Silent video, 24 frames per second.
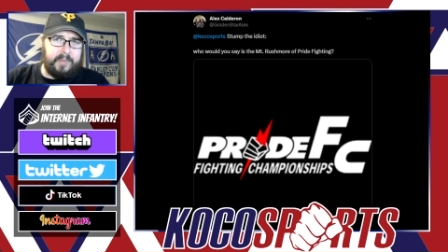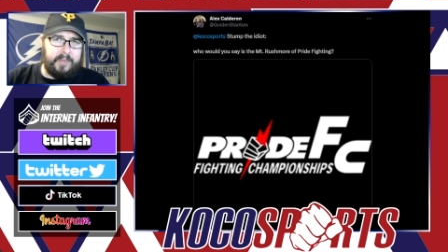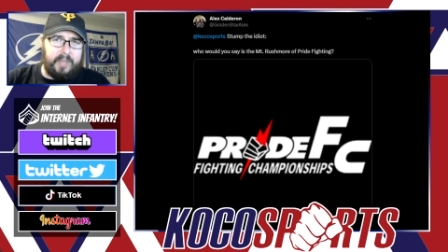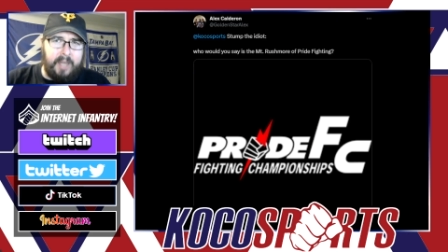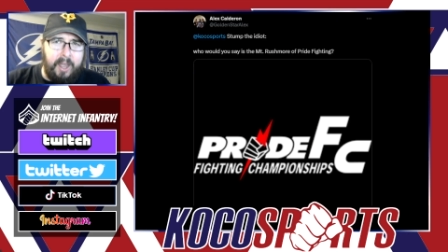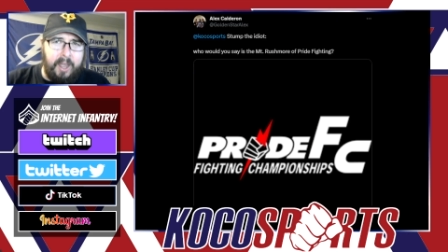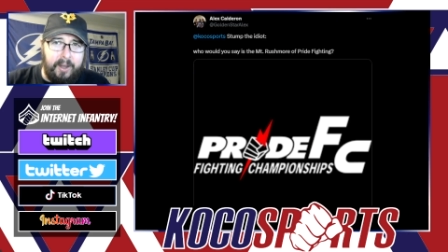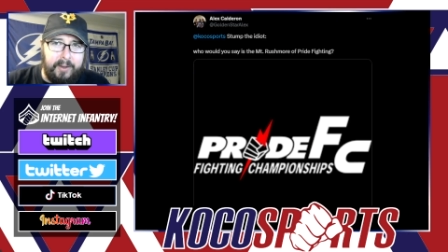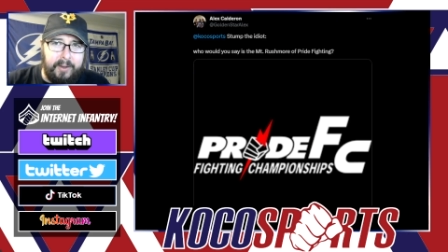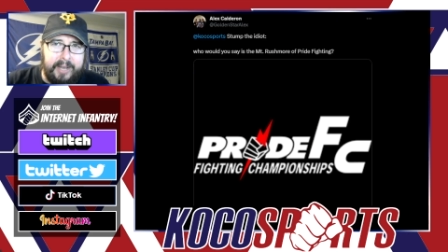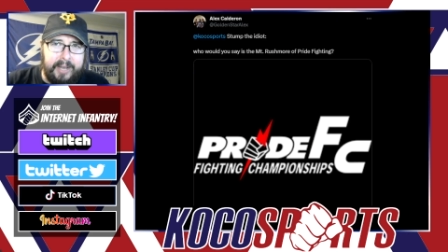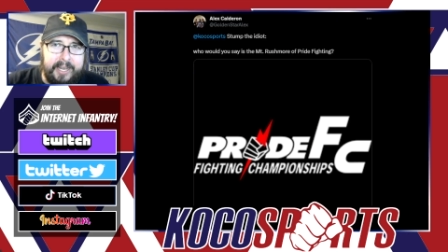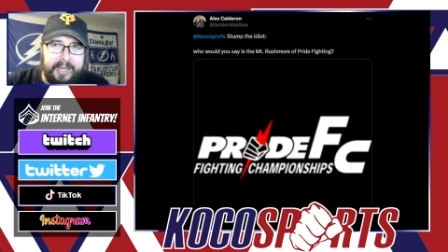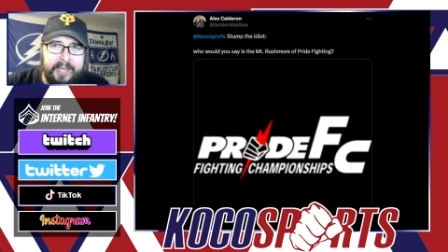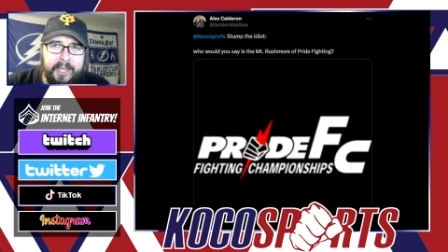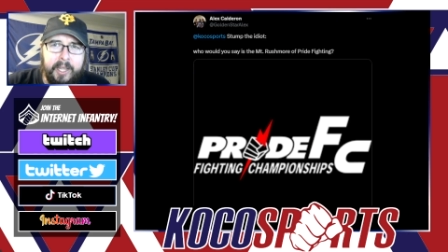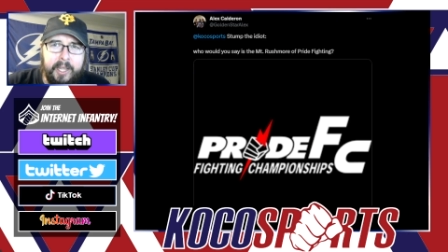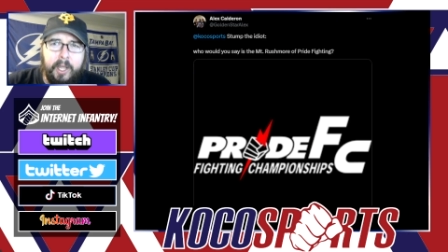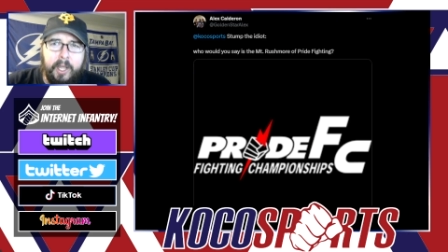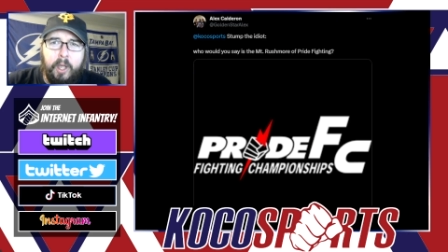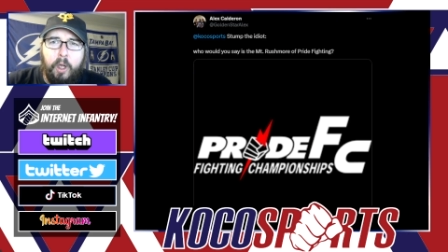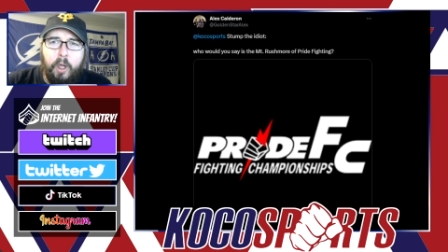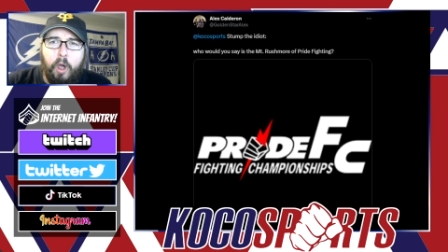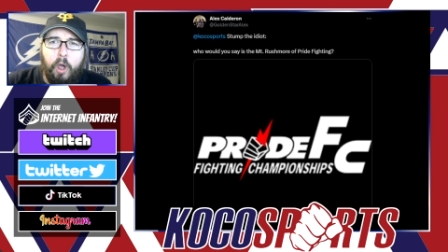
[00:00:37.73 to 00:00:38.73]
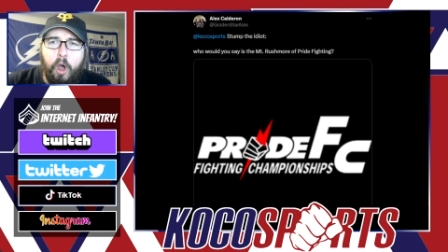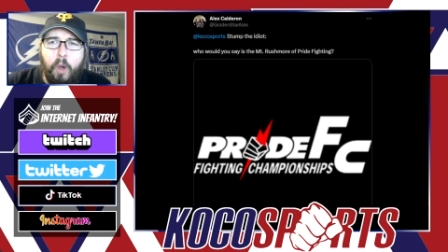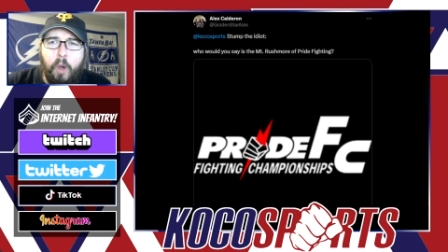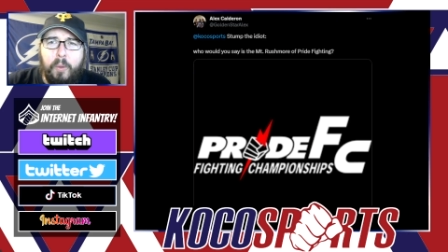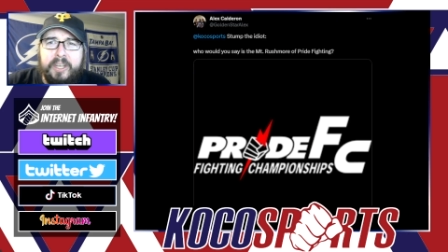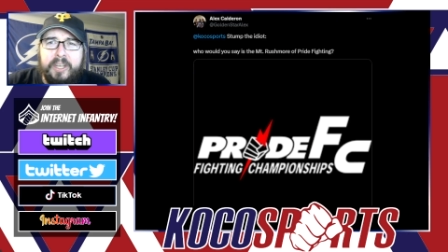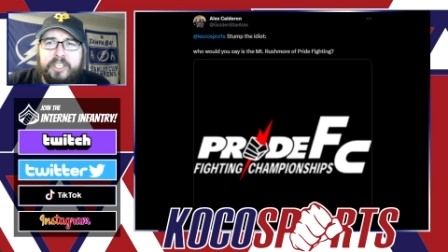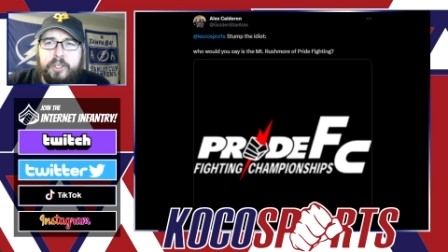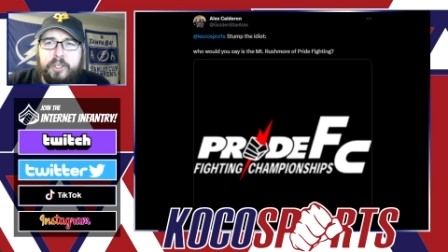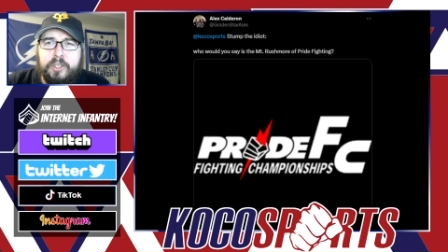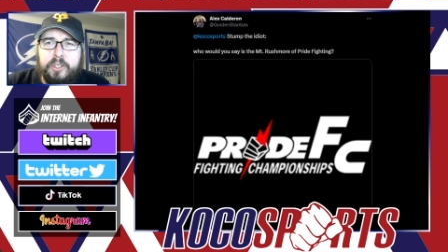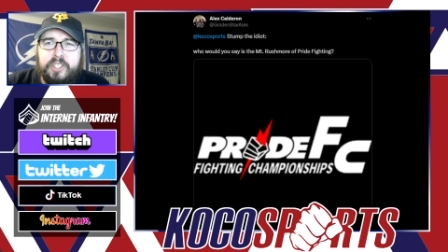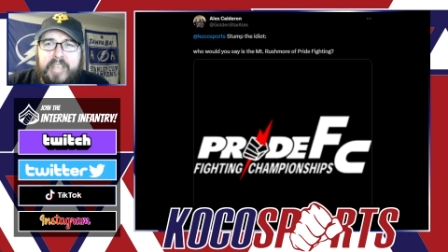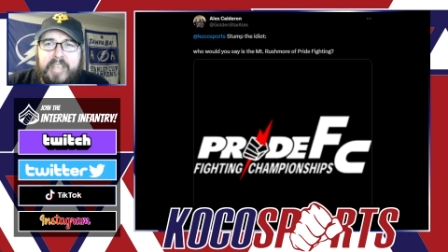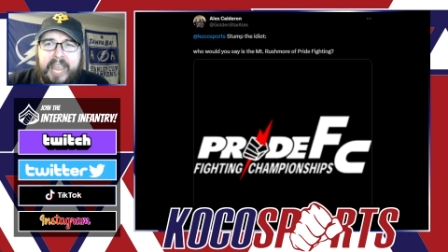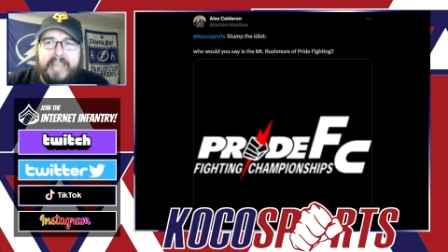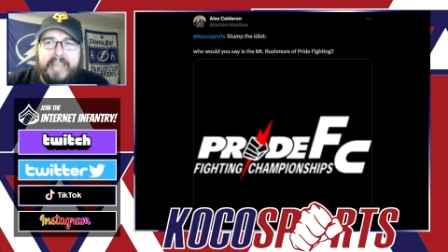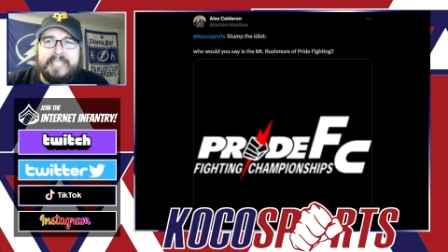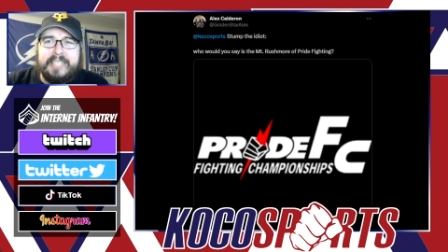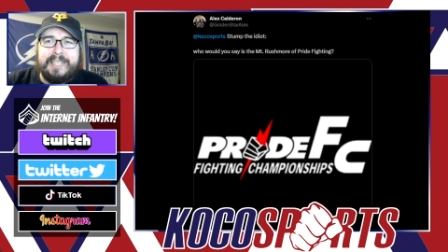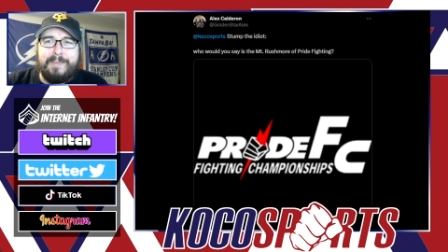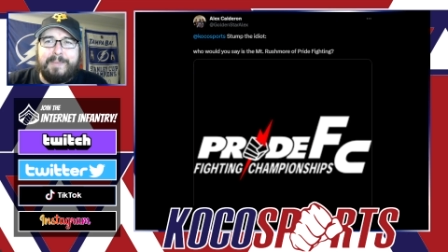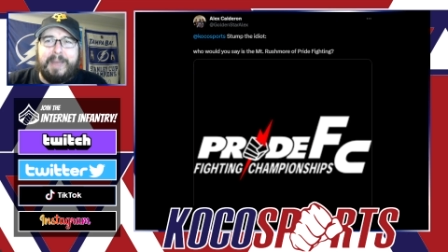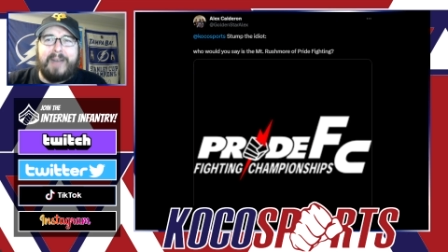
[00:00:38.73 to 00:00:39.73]
All right. Who would you say
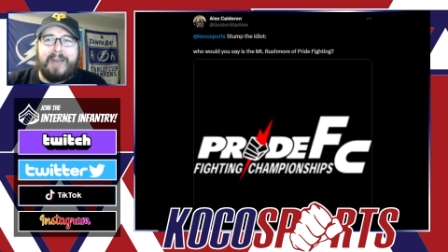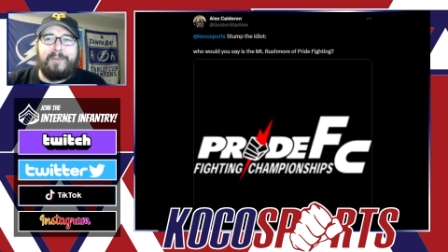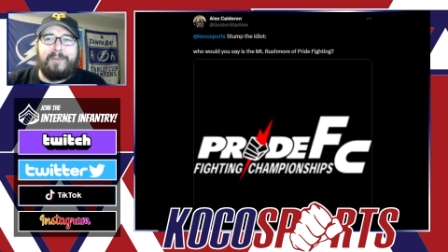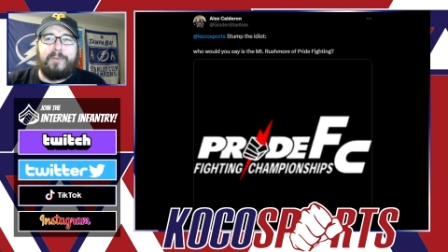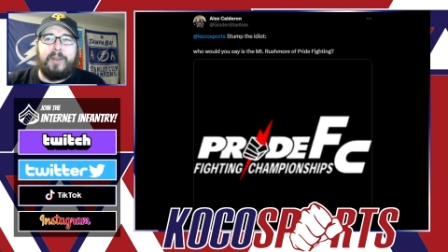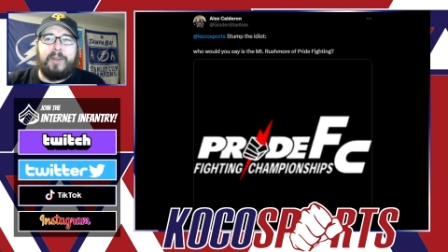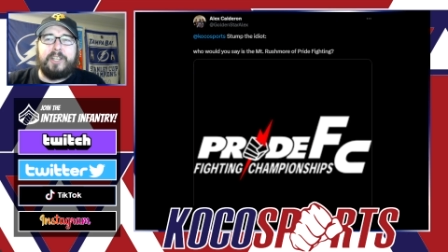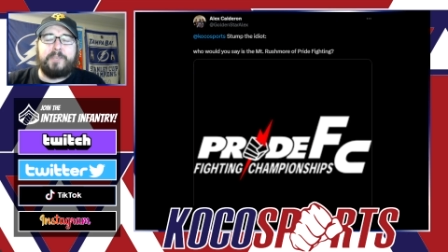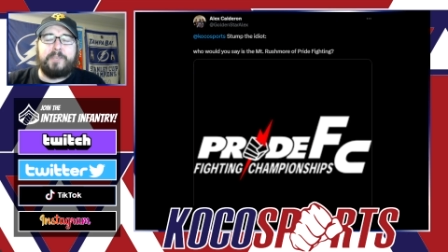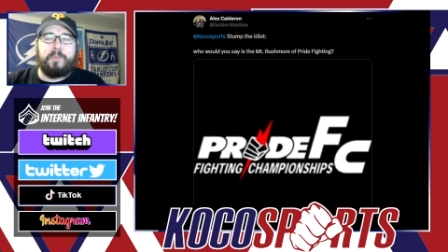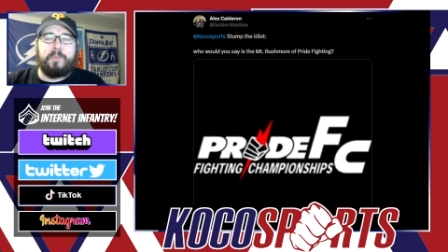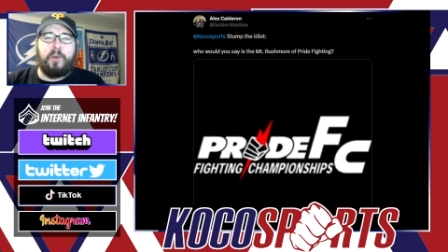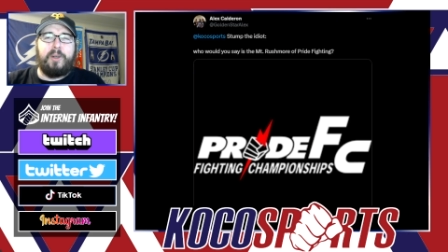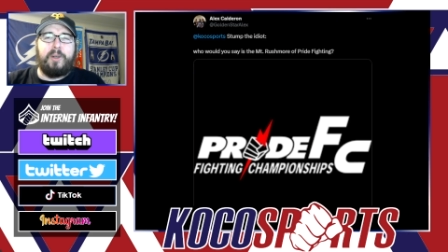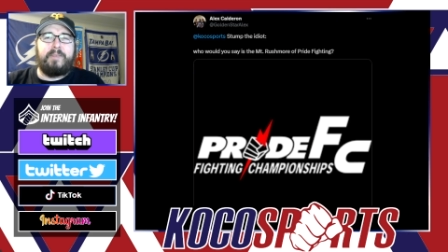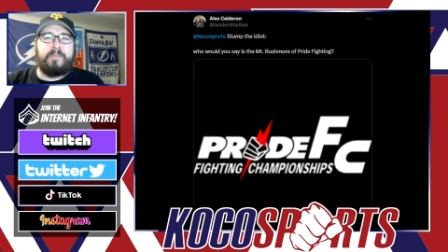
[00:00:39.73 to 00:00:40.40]
is the Mount Rushmore